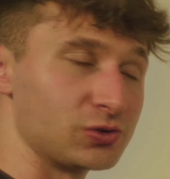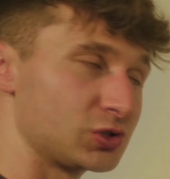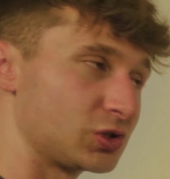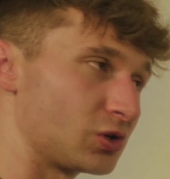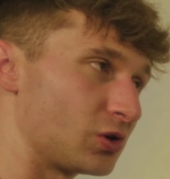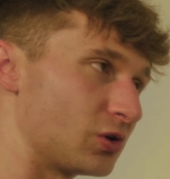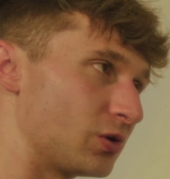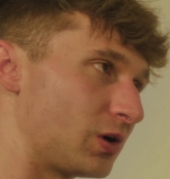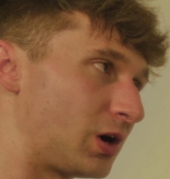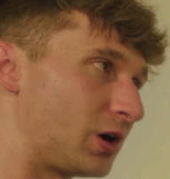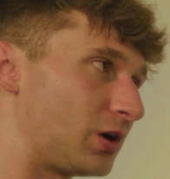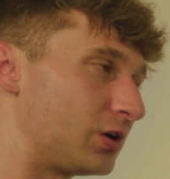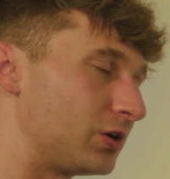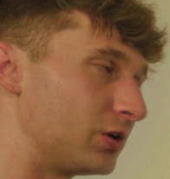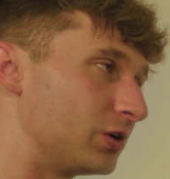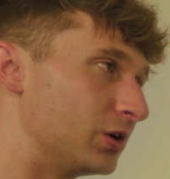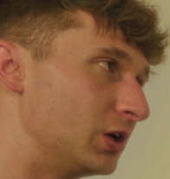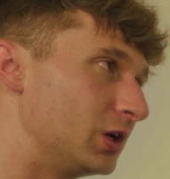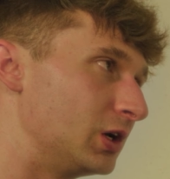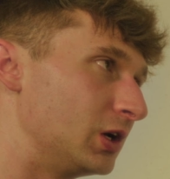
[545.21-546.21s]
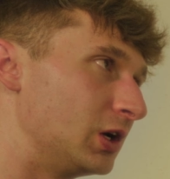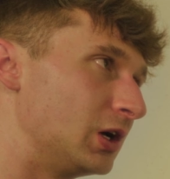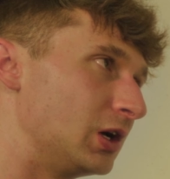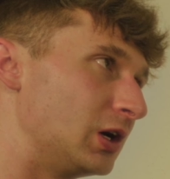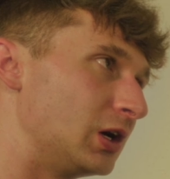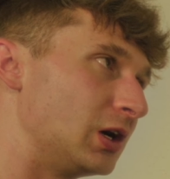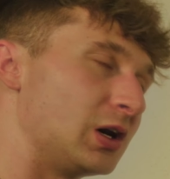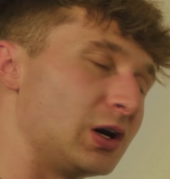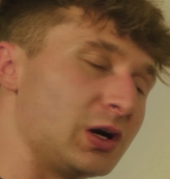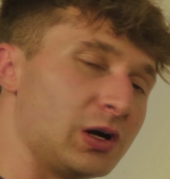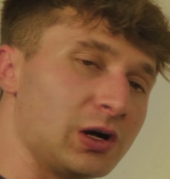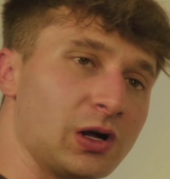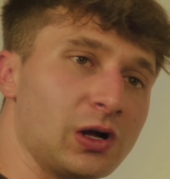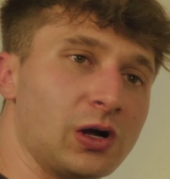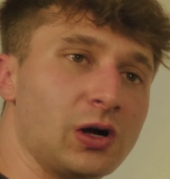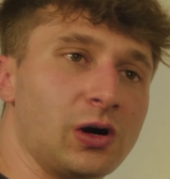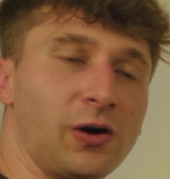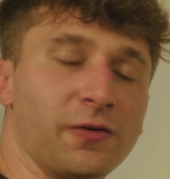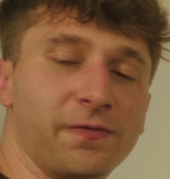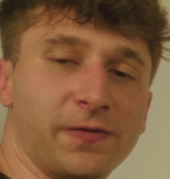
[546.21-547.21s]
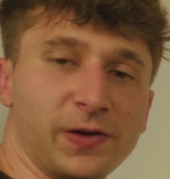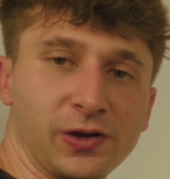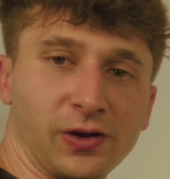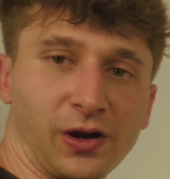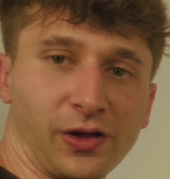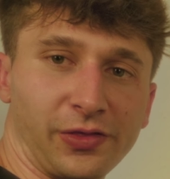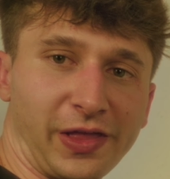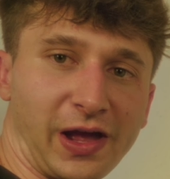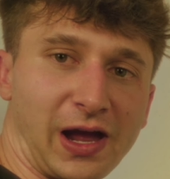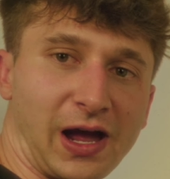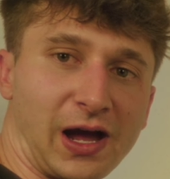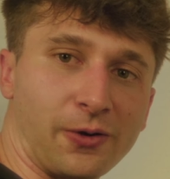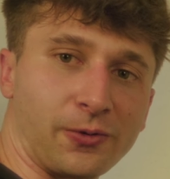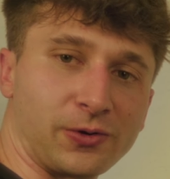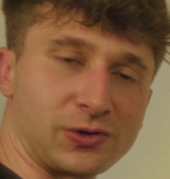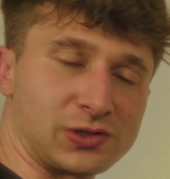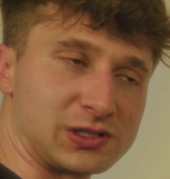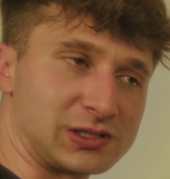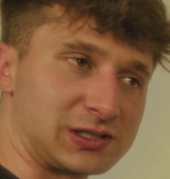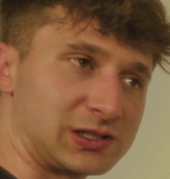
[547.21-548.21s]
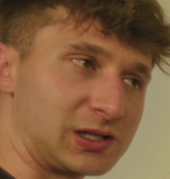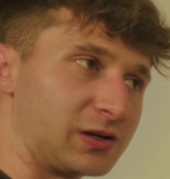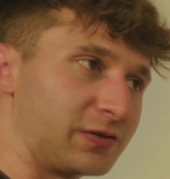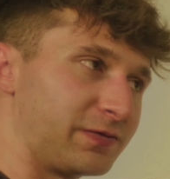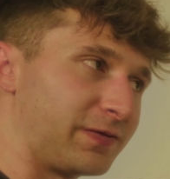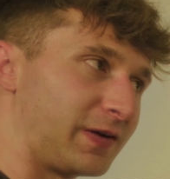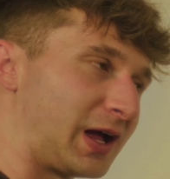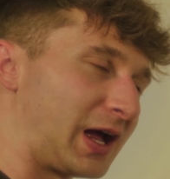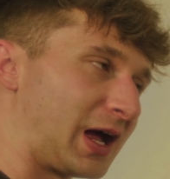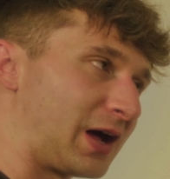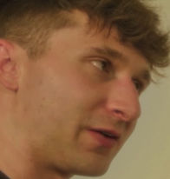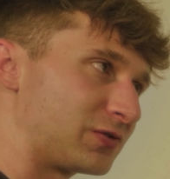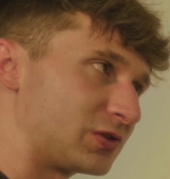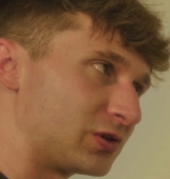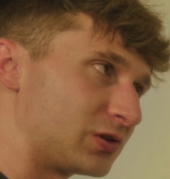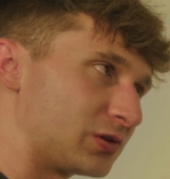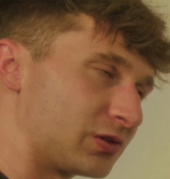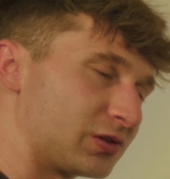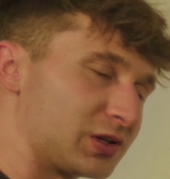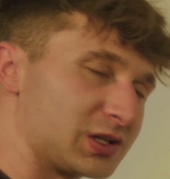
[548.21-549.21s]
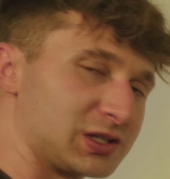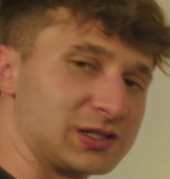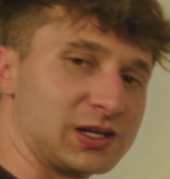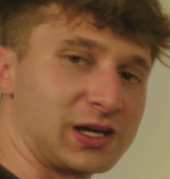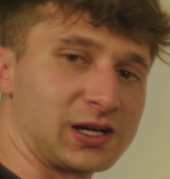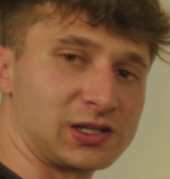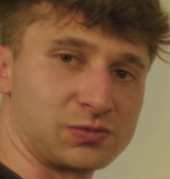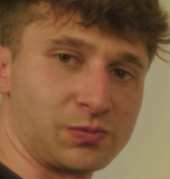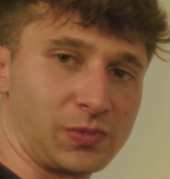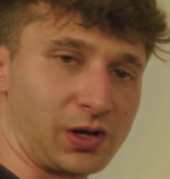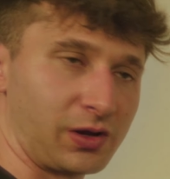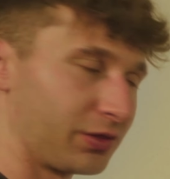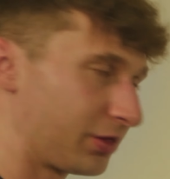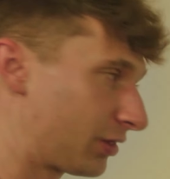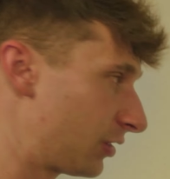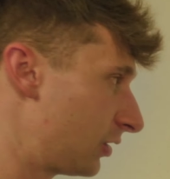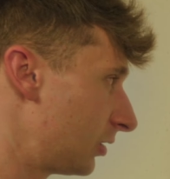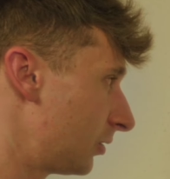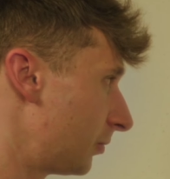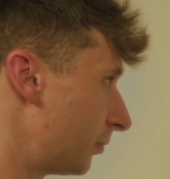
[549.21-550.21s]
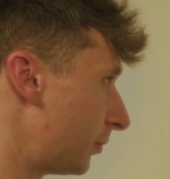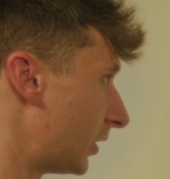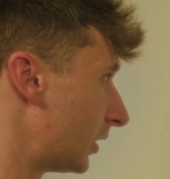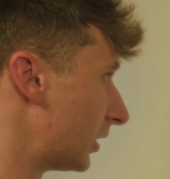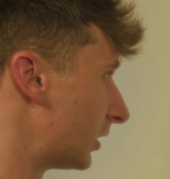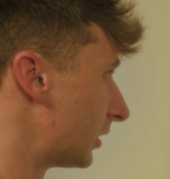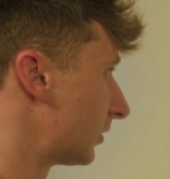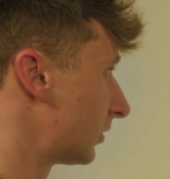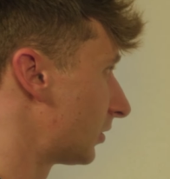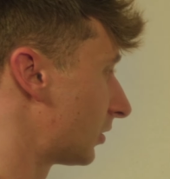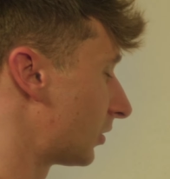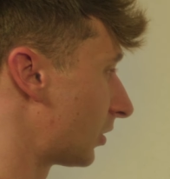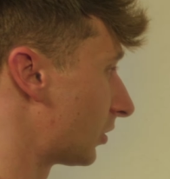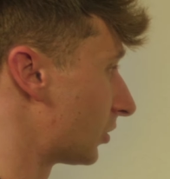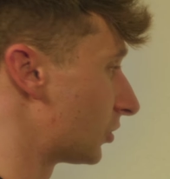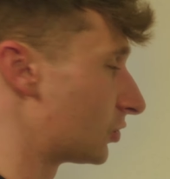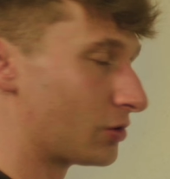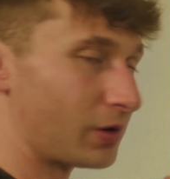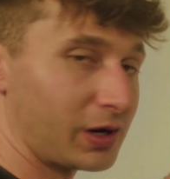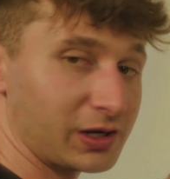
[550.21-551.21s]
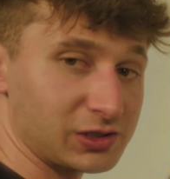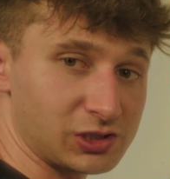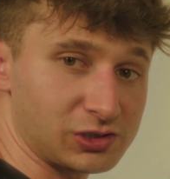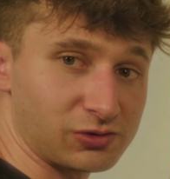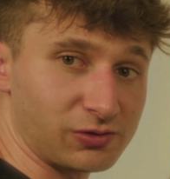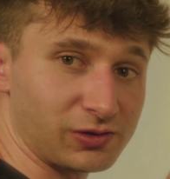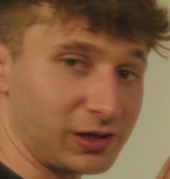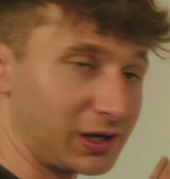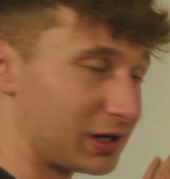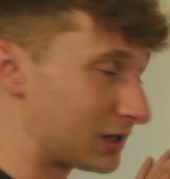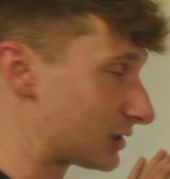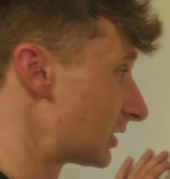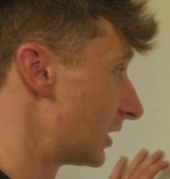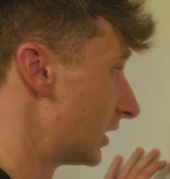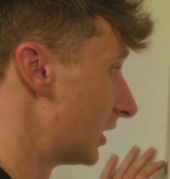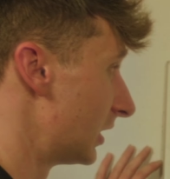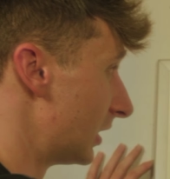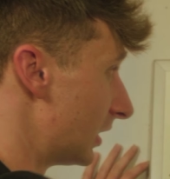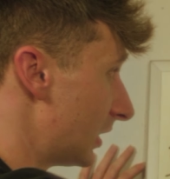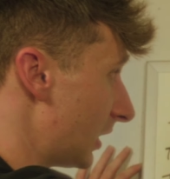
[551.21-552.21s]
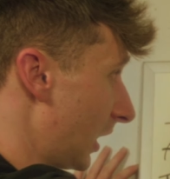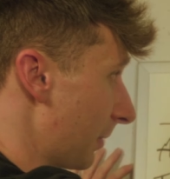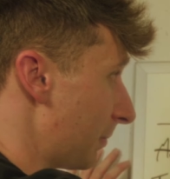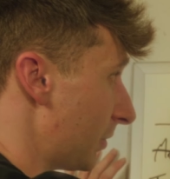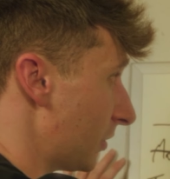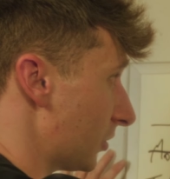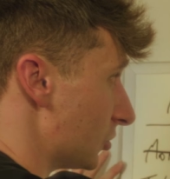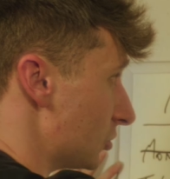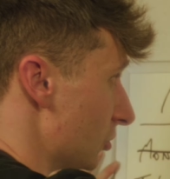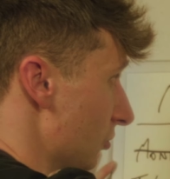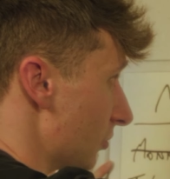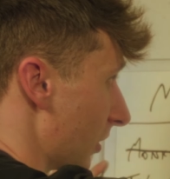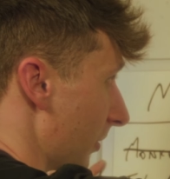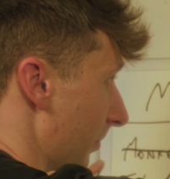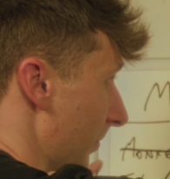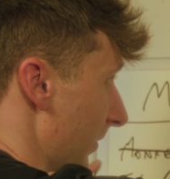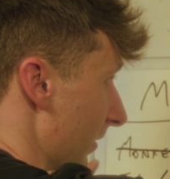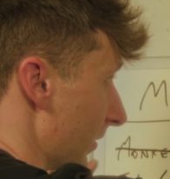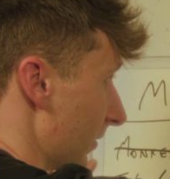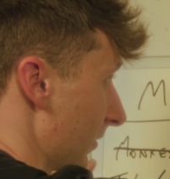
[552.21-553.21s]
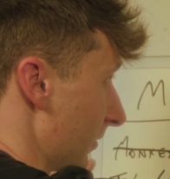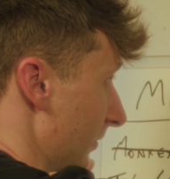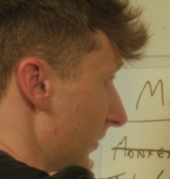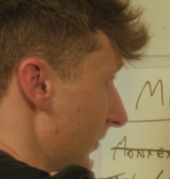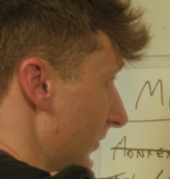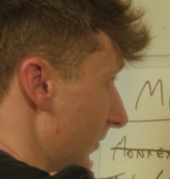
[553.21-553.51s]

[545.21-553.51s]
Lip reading: so I'll figure out the hours and stuff after this next month. But you know what I just realized? I put June up here.